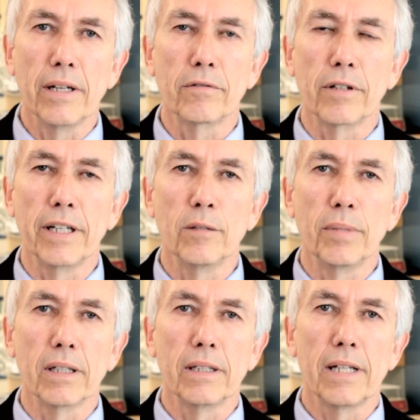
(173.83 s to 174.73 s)
of
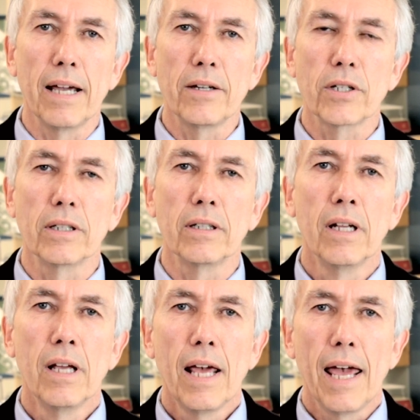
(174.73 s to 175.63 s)
rehabilitation
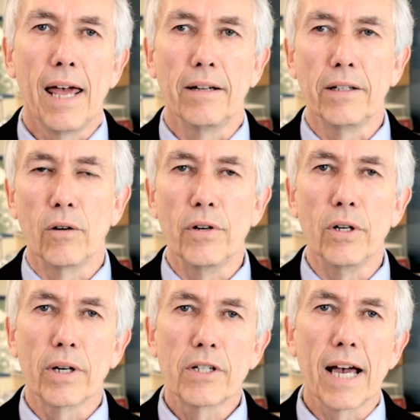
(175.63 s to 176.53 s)
and you know
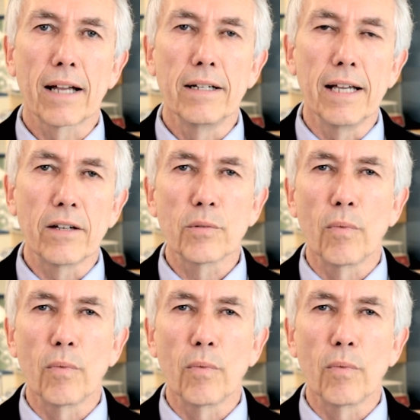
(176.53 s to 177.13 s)
newer techniques,